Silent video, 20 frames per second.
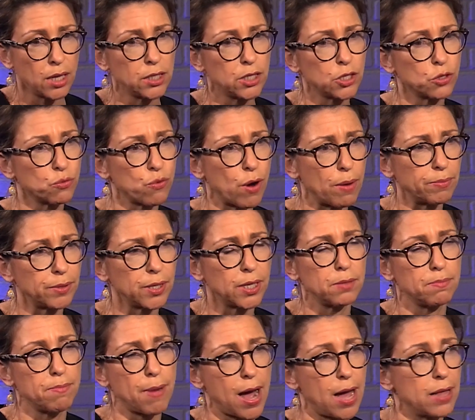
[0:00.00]
disrupted
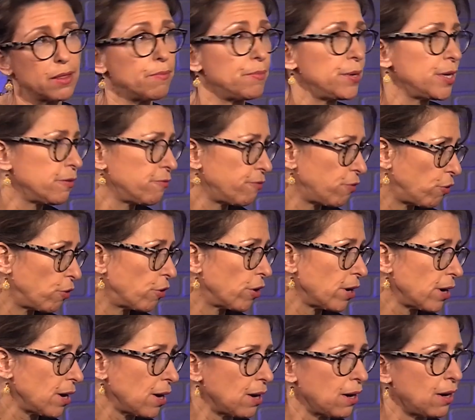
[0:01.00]
by the big four,
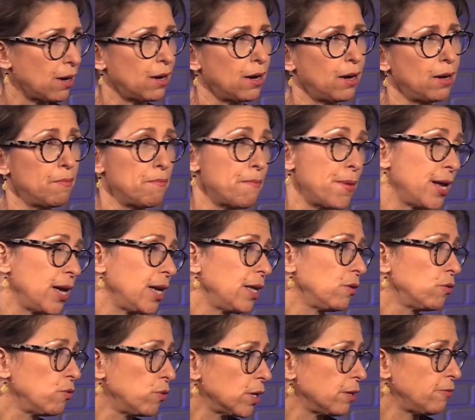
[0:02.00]
uh, mainly
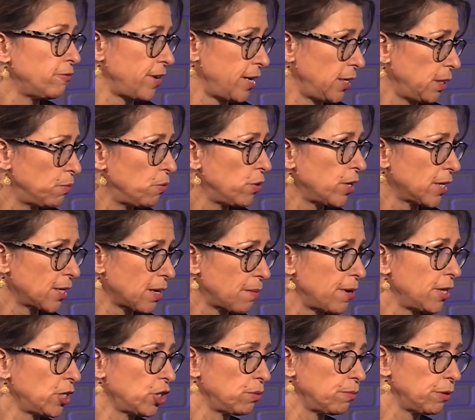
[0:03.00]
Google, Facebook, as I
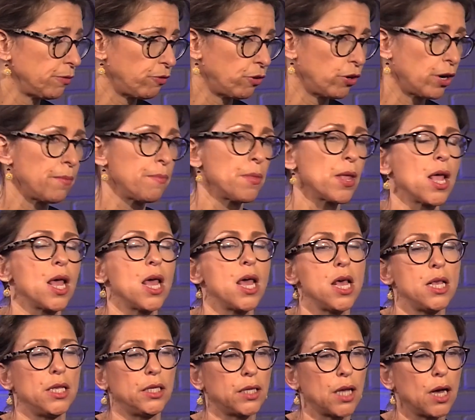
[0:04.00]
mentioned before. Mm -hmm.
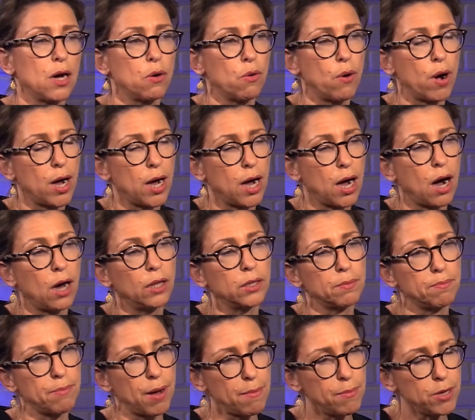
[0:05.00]
So uh, on the
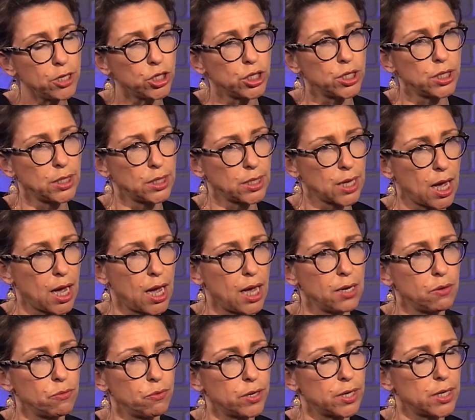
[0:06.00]
publishing
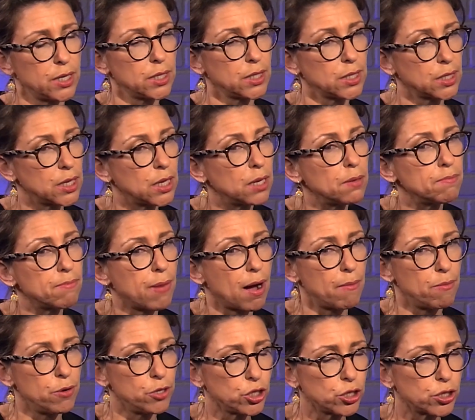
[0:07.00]
side, we're seeing
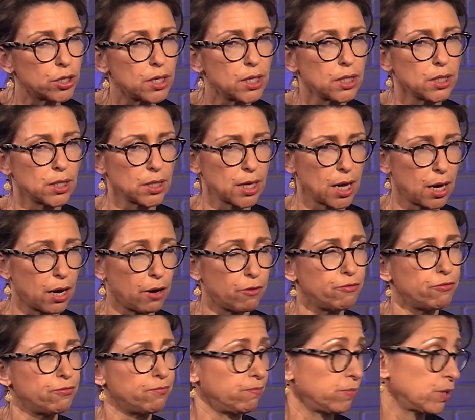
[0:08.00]
publishers uh,
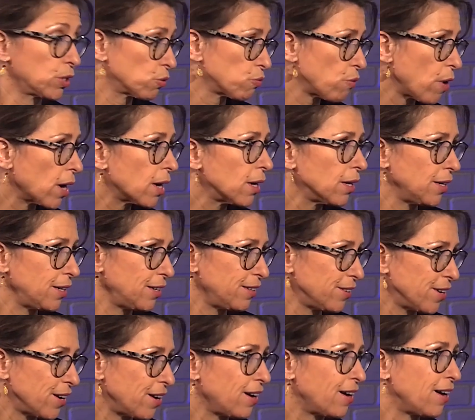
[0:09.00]

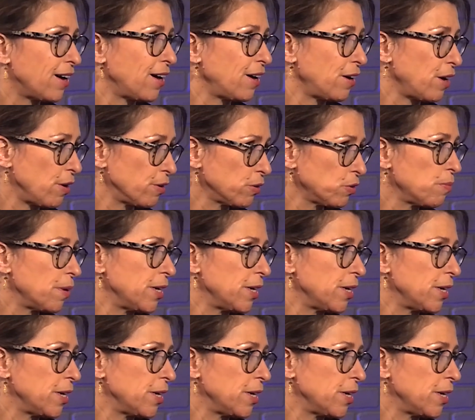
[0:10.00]
struggling uh, to